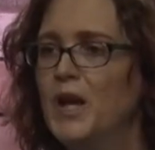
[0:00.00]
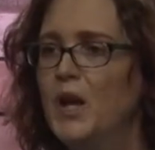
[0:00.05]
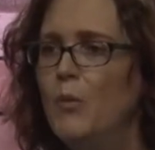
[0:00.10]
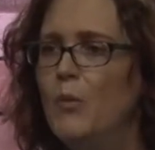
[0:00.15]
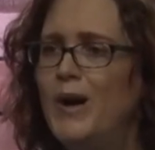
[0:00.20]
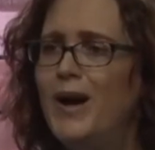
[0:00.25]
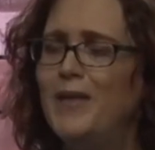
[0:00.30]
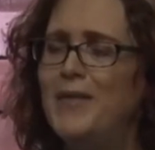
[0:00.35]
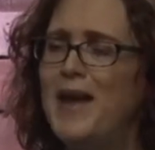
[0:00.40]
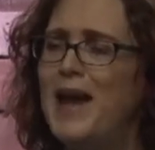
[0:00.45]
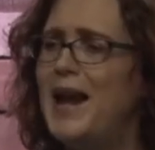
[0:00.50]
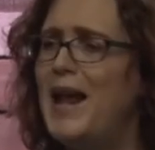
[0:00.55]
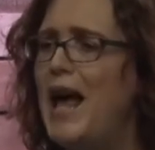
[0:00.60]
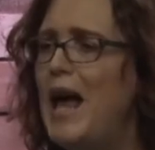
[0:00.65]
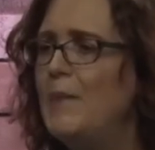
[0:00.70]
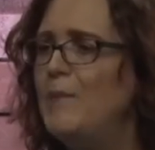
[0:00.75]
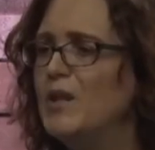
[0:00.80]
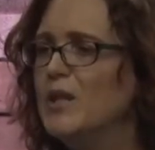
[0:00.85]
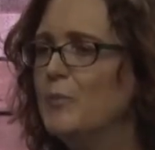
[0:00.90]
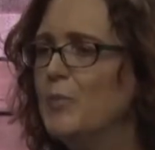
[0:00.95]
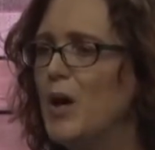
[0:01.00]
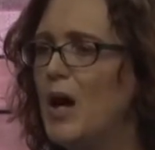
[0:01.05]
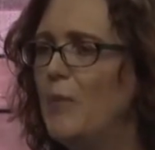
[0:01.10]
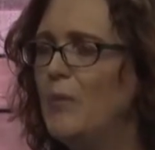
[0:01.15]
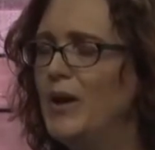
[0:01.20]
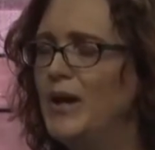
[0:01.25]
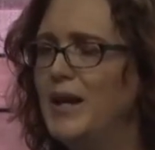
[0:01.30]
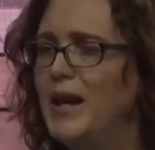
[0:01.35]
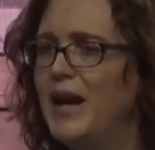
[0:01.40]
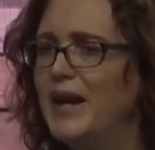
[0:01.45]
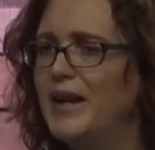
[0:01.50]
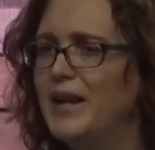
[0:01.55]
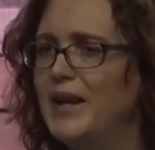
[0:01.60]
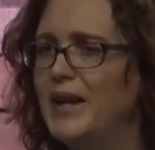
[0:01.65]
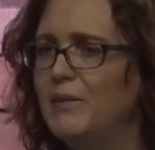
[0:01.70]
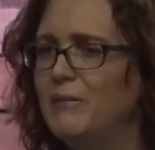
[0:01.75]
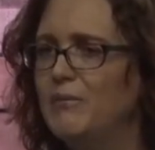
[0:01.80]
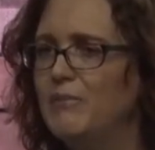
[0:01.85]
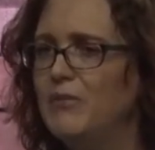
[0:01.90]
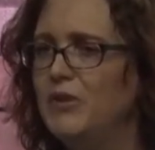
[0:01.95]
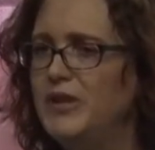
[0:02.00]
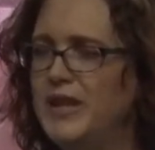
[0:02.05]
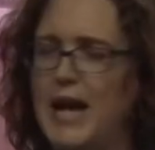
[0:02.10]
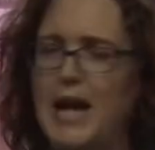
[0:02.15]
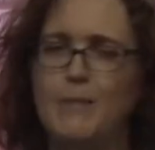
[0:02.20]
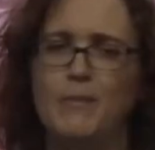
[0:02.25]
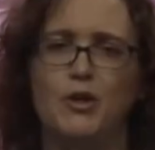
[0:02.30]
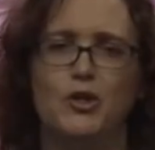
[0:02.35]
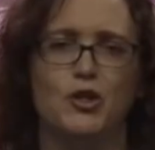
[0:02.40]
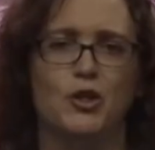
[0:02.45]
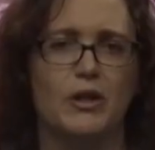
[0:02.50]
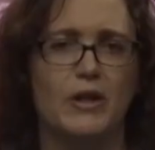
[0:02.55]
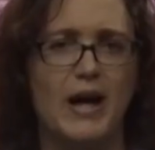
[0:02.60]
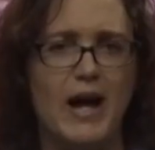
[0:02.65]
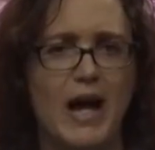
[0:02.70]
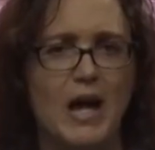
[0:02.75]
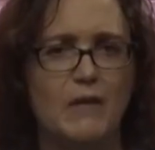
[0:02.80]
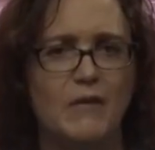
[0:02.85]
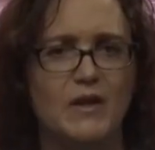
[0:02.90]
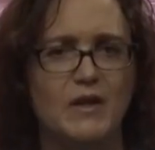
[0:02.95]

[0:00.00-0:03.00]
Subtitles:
Well, that habit's probably not going to damage your life.